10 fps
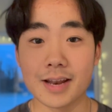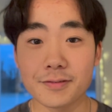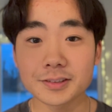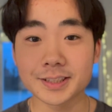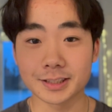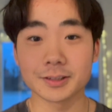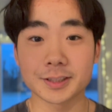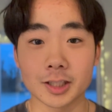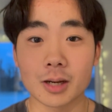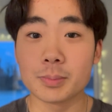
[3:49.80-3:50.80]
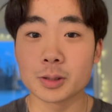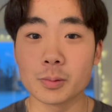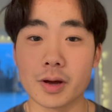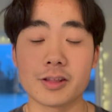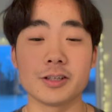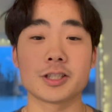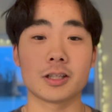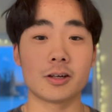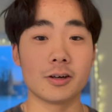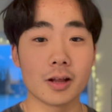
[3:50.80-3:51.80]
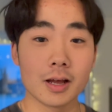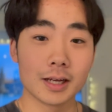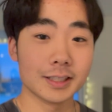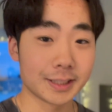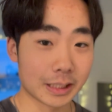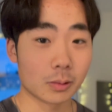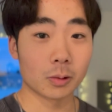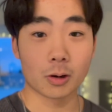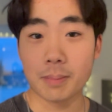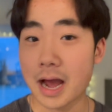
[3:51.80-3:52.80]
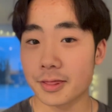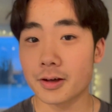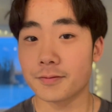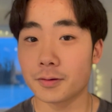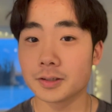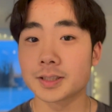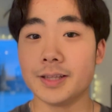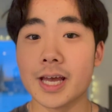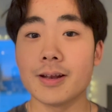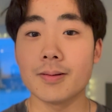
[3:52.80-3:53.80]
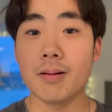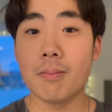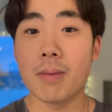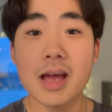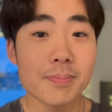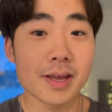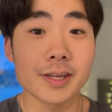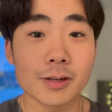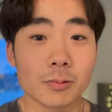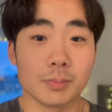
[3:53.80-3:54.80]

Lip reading: if you're still stuck between whether you should learn SQL or Python first, then my opinion would